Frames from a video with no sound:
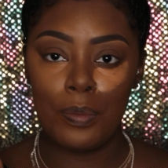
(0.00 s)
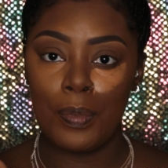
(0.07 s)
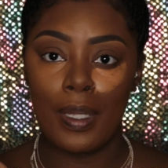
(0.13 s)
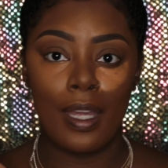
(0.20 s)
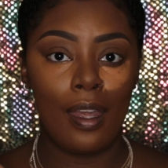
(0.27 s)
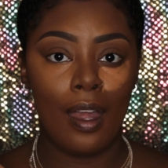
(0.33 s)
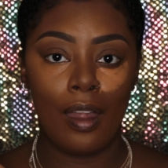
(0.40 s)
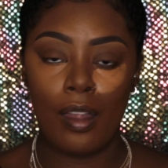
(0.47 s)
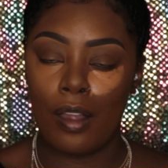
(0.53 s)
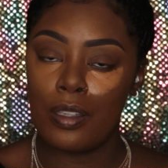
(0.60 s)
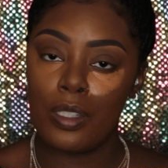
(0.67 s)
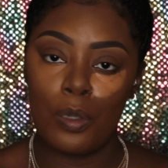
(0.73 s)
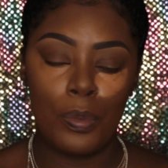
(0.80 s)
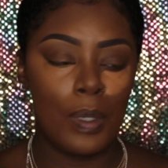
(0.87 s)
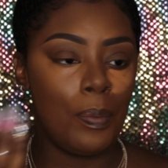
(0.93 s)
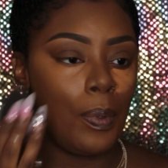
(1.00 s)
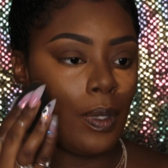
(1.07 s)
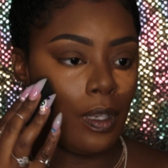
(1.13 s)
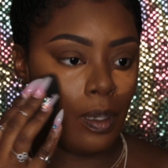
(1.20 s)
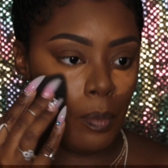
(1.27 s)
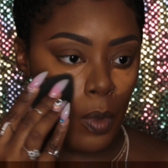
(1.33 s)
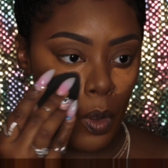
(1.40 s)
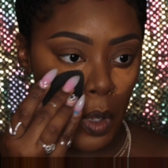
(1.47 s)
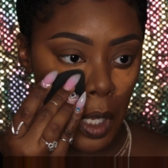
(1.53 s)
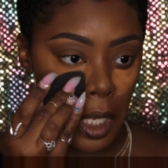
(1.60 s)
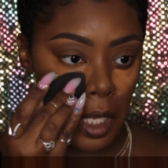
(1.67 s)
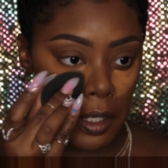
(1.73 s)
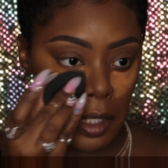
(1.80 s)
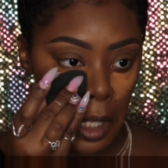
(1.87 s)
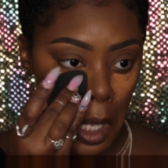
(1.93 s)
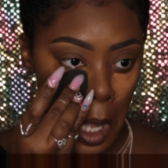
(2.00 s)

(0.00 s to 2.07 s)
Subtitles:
but I'll also be putting them on